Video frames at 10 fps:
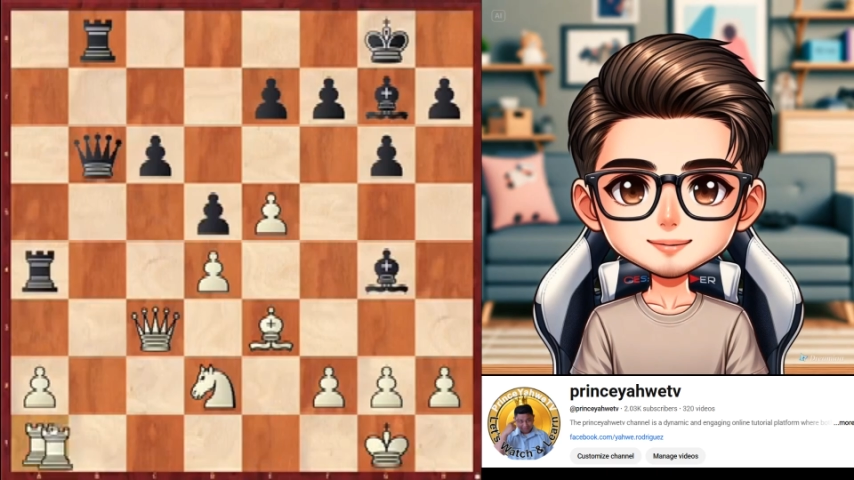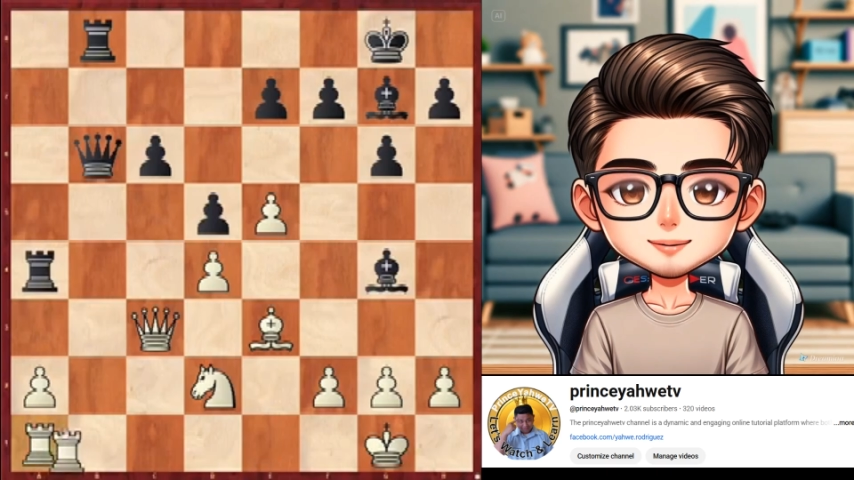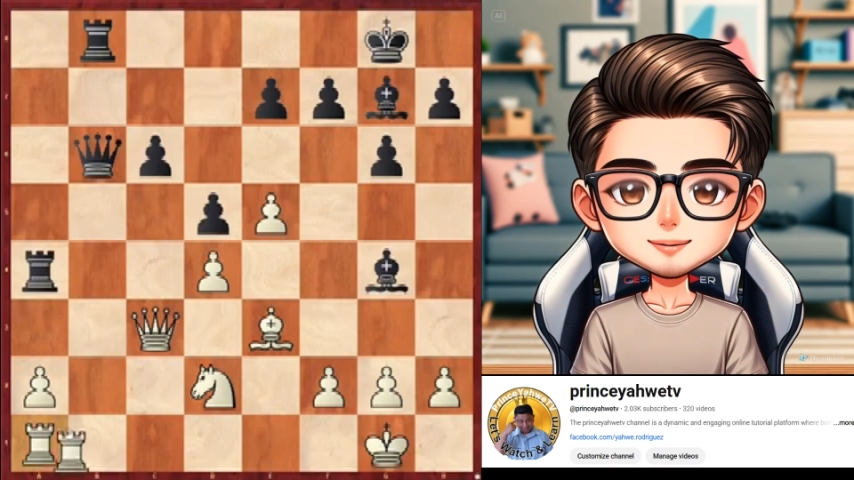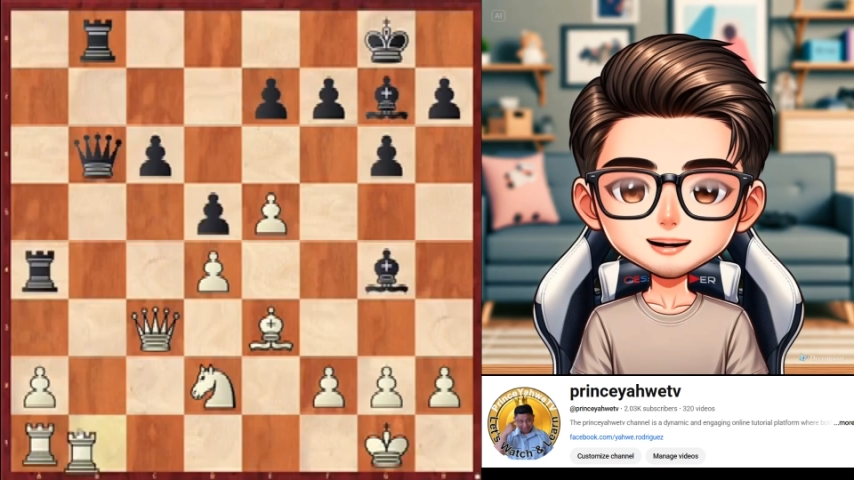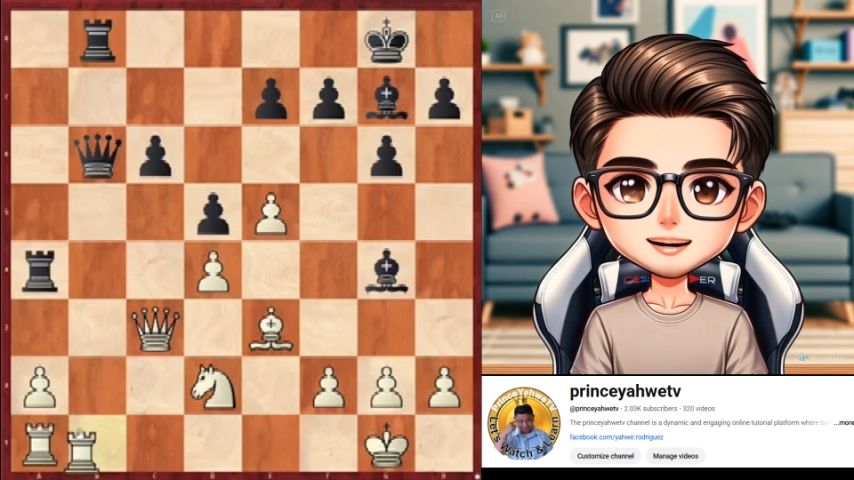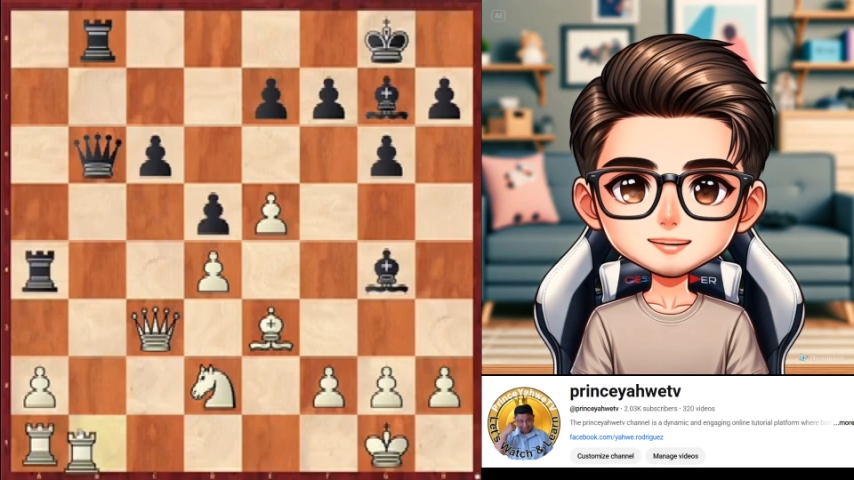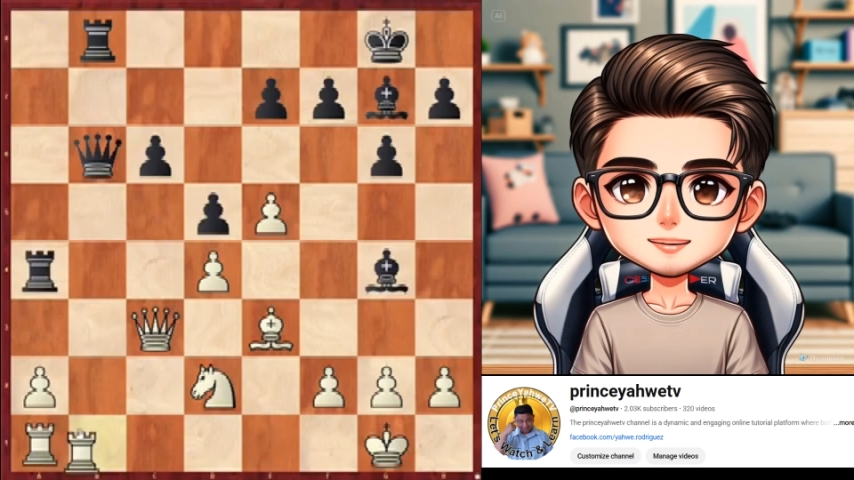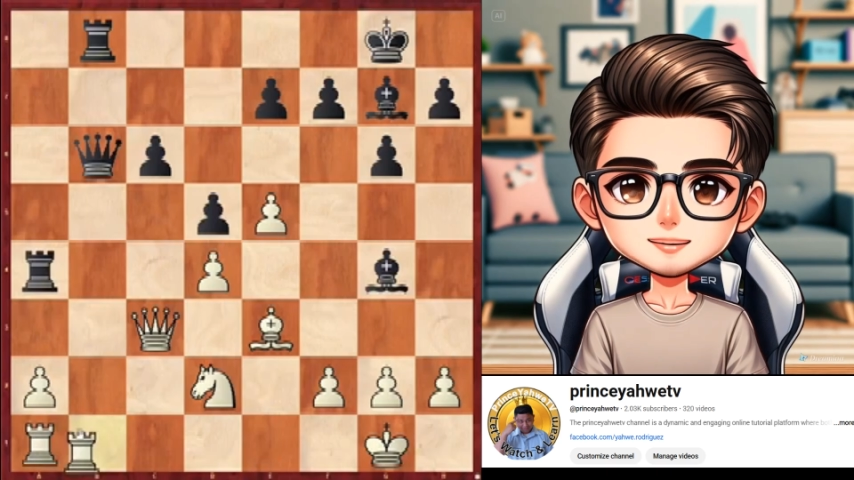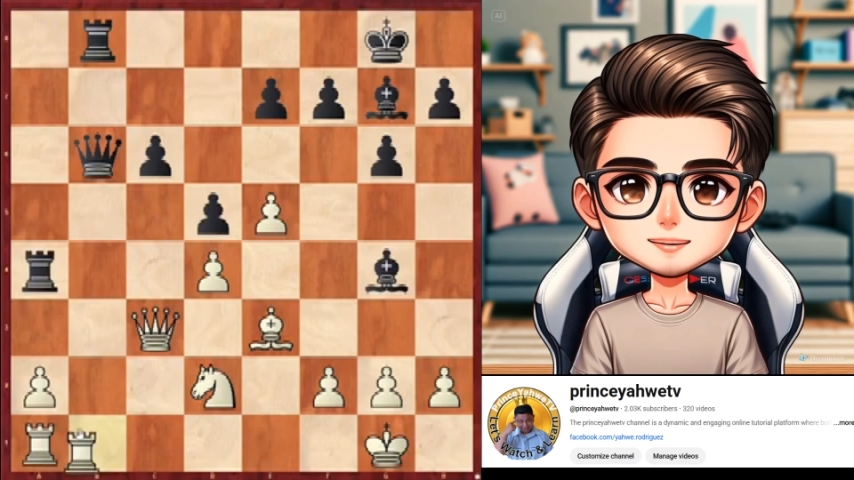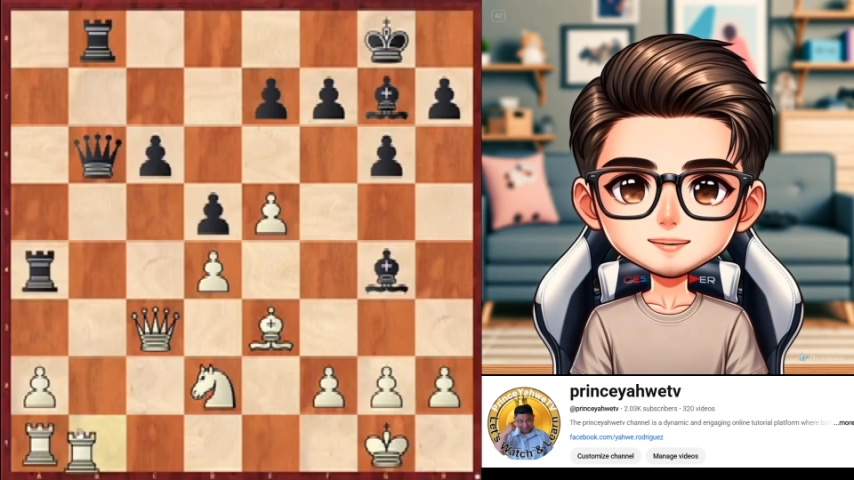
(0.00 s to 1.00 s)
then he has a
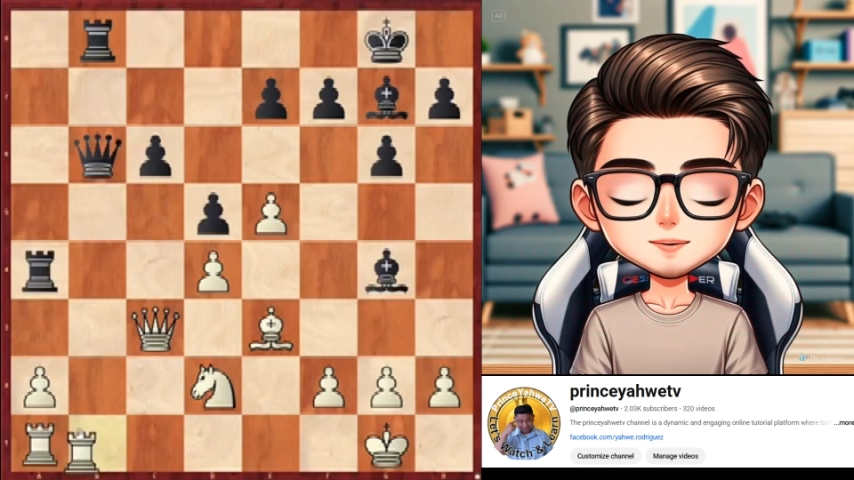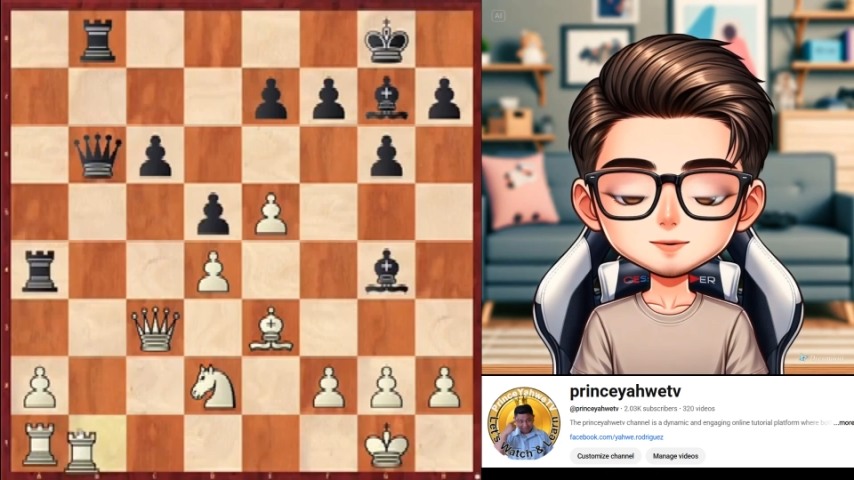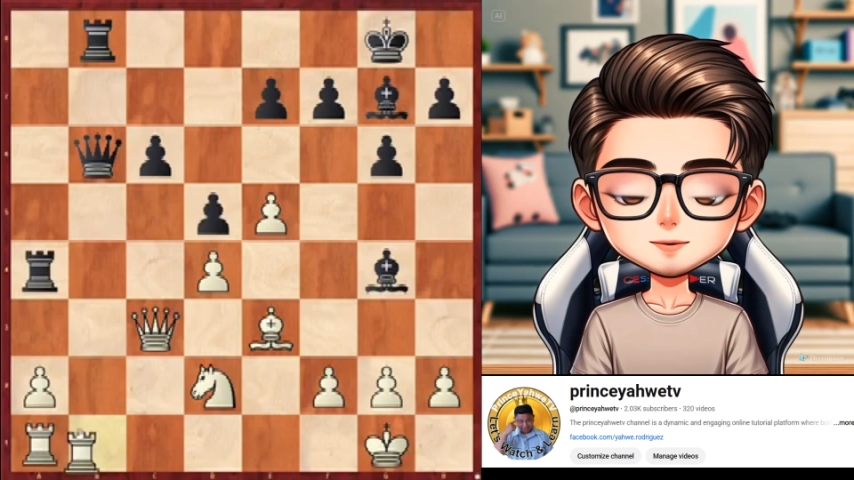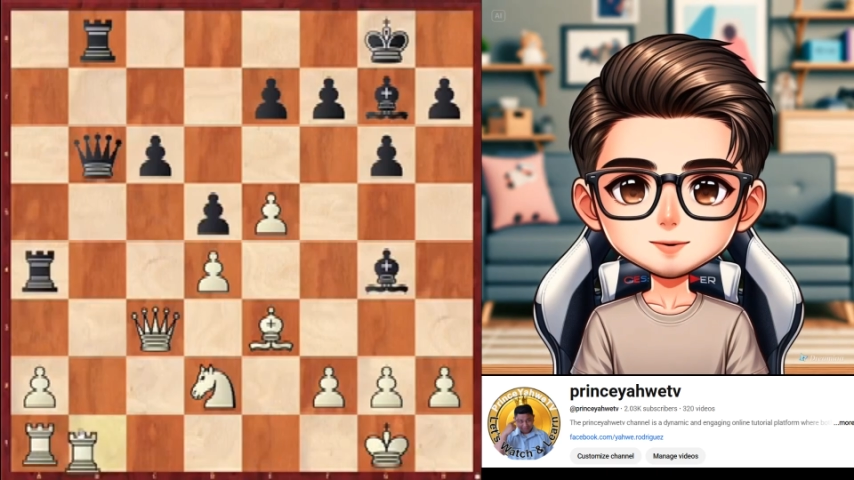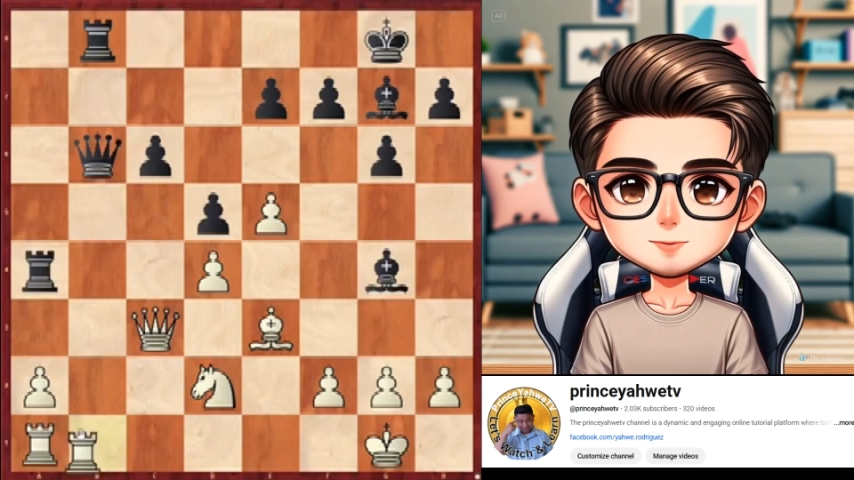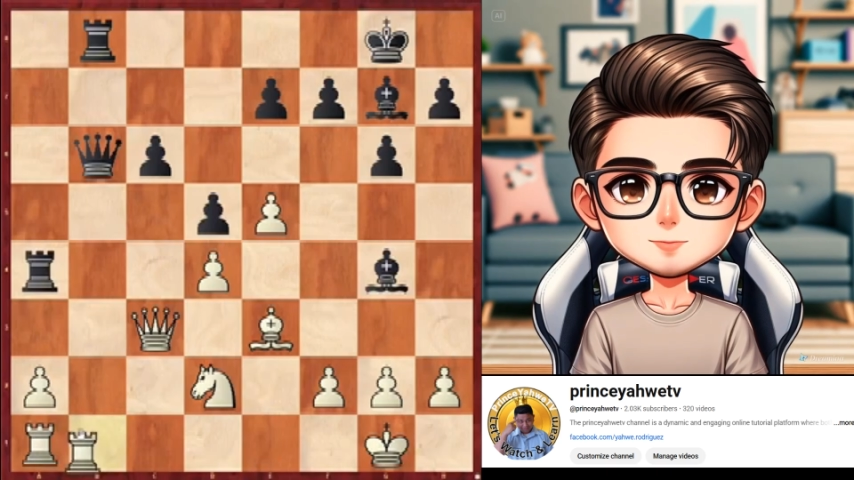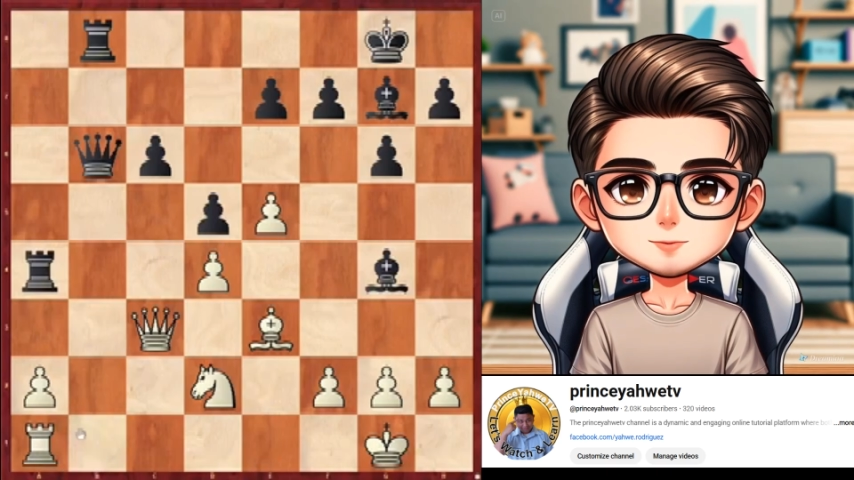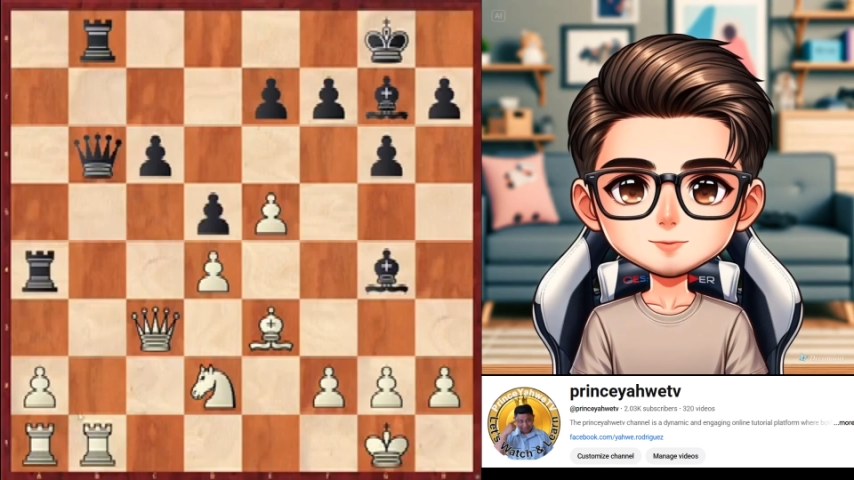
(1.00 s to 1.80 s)
problem along the b